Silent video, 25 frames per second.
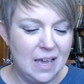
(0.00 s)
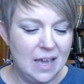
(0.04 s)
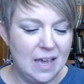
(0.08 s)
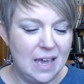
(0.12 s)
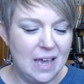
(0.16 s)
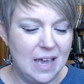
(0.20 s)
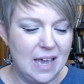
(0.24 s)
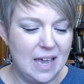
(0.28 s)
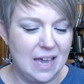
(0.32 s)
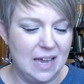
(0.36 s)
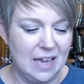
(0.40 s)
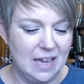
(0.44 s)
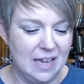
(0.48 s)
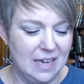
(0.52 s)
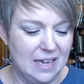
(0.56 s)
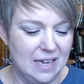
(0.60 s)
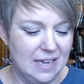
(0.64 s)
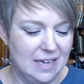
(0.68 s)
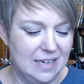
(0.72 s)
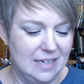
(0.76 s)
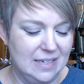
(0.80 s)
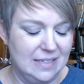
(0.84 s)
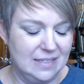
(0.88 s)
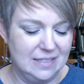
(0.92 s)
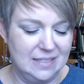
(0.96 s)

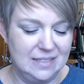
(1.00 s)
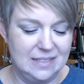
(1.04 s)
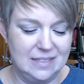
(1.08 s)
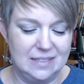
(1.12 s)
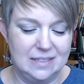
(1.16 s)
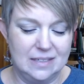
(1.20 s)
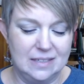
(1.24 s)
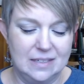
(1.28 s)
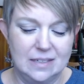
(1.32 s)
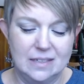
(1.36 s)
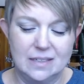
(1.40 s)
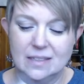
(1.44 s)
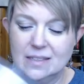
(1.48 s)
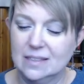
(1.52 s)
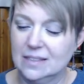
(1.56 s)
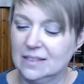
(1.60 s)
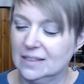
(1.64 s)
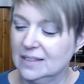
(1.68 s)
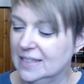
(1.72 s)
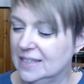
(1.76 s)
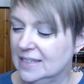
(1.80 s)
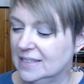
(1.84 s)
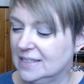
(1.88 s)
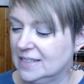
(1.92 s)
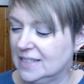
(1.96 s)
And
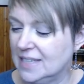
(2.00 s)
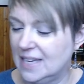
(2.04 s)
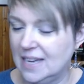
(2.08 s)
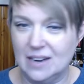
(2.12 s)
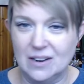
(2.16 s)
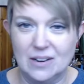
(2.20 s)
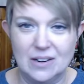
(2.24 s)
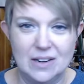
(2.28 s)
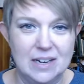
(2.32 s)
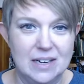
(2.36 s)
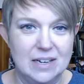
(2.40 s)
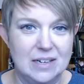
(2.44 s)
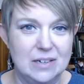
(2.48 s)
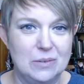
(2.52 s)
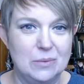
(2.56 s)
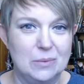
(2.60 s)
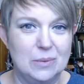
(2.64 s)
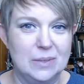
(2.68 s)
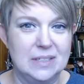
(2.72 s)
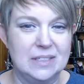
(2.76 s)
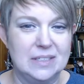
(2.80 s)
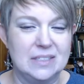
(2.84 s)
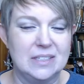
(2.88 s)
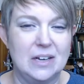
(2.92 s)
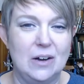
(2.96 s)
Liz Karen
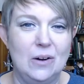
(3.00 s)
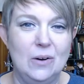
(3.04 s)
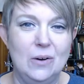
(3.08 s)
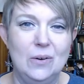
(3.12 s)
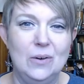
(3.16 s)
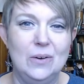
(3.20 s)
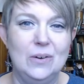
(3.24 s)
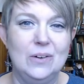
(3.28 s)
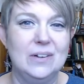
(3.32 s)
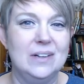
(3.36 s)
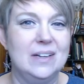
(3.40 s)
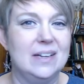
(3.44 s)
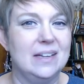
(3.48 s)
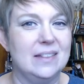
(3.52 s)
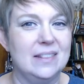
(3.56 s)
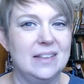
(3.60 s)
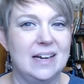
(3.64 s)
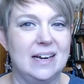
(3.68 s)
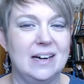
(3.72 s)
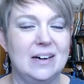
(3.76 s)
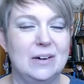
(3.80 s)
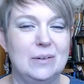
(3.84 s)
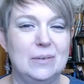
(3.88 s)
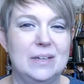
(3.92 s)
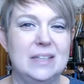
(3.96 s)
was on
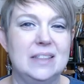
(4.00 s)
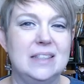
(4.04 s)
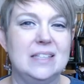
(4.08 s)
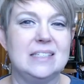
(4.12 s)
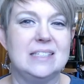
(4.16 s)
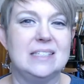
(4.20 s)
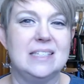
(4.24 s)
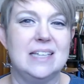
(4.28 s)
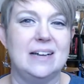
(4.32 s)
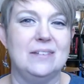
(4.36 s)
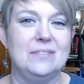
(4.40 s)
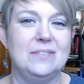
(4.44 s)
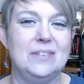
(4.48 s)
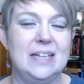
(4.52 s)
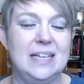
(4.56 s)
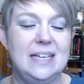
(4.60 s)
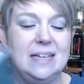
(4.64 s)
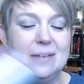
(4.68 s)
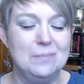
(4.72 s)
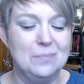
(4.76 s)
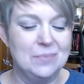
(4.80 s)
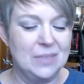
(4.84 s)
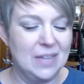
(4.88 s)
there with Stephanie.